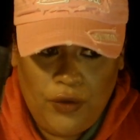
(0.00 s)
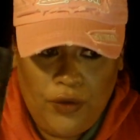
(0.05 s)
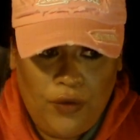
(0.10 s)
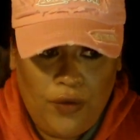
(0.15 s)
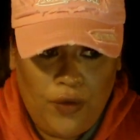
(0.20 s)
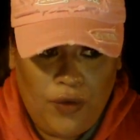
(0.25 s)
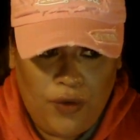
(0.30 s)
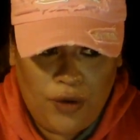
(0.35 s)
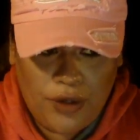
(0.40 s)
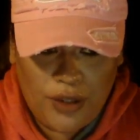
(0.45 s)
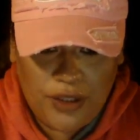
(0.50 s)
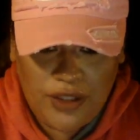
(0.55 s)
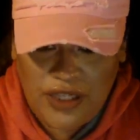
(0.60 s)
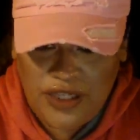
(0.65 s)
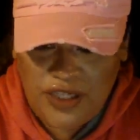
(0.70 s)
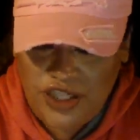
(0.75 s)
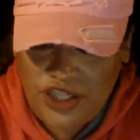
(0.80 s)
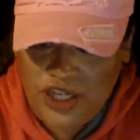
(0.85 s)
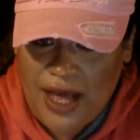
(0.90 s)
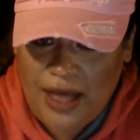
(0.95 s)
or to
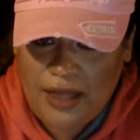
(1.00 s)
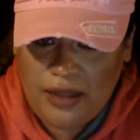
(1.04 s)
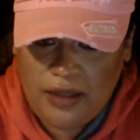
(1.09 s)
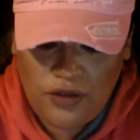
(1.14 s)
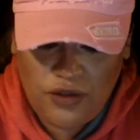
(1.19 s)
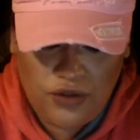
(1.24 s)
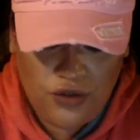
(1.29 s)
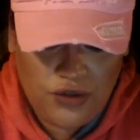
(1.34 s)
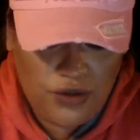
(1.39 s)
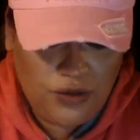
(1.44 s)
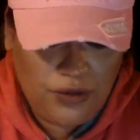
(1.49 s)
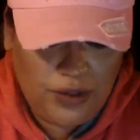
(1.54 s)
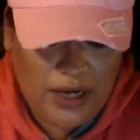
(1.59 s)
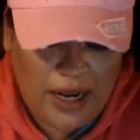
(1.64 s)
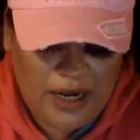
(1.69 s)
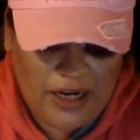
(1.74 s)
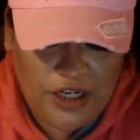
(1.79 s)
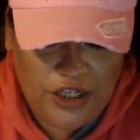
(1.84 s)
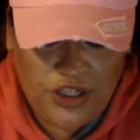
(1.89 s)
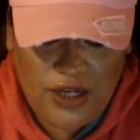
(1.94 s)
challenge you in
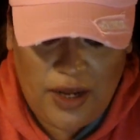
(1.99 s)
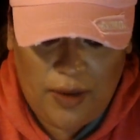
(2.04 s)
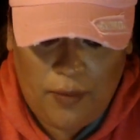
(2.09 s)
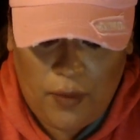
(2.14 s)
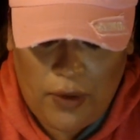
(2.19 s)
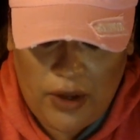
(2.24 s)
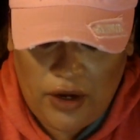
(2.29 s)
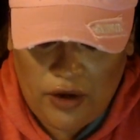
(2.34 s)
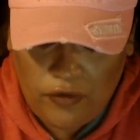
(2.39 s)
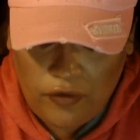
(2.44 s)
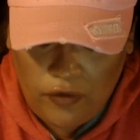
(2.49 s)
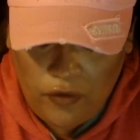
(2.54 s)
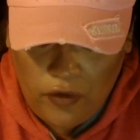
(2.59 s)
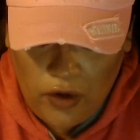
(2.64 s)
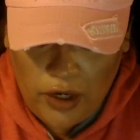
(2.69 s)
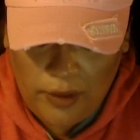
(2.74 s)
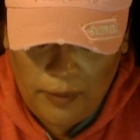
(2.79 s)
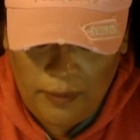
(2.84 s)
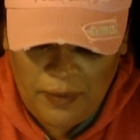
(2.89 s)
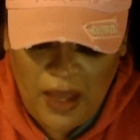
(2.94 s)
any shape, way, or
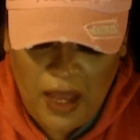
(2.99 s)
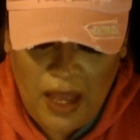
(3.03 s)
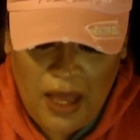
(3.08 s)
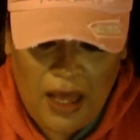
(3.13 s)
form.